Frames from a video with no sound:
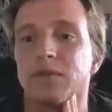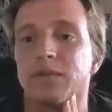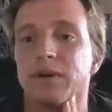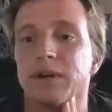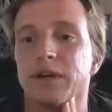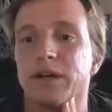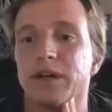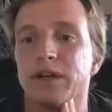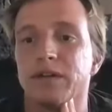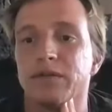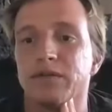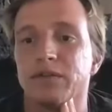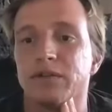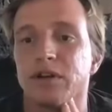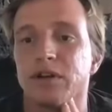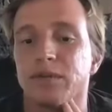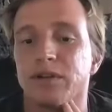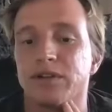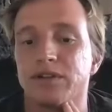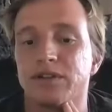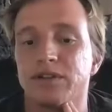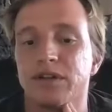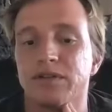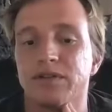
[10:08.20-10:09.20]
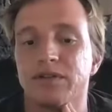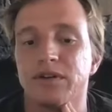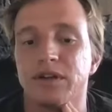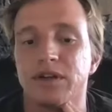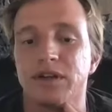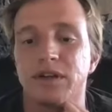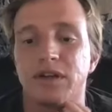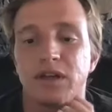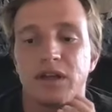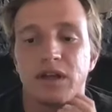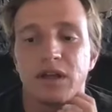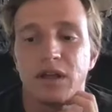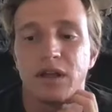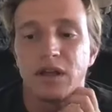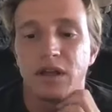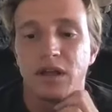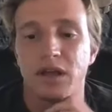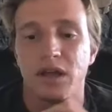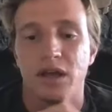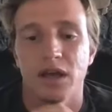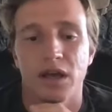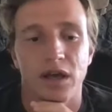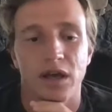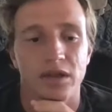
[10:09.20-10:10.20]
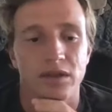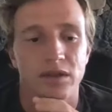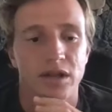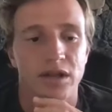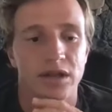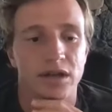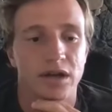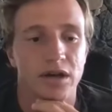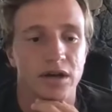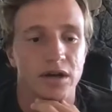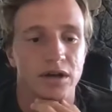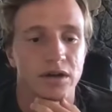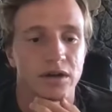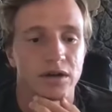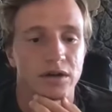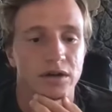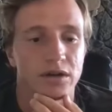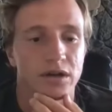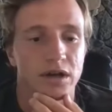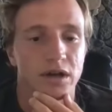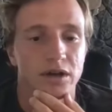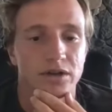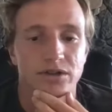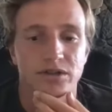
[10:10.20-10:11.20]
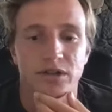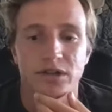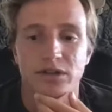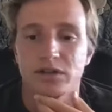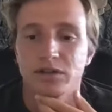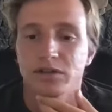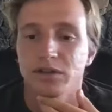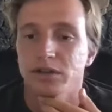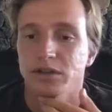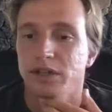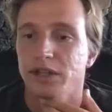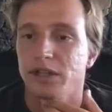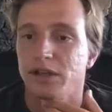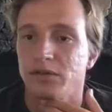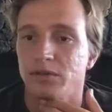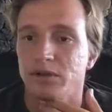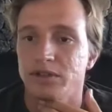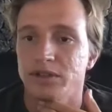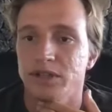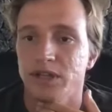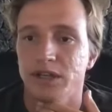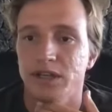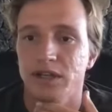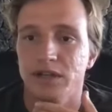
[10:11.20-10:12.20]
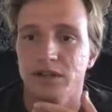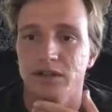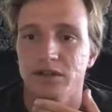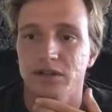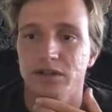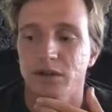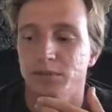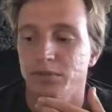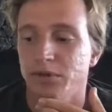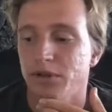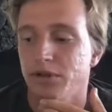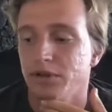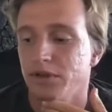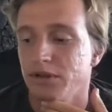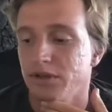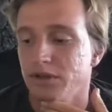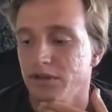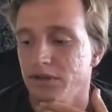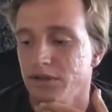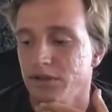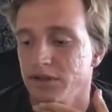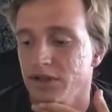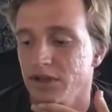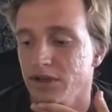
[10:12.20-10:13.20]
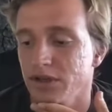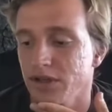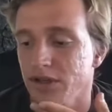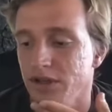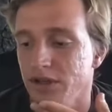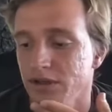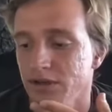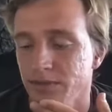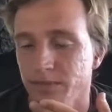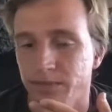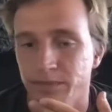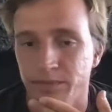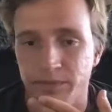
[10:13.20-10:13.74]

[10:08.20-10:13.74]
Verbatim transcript: my with all my stuff on it, and then I'll I'll send you the link once I get this uploaded. Sound good?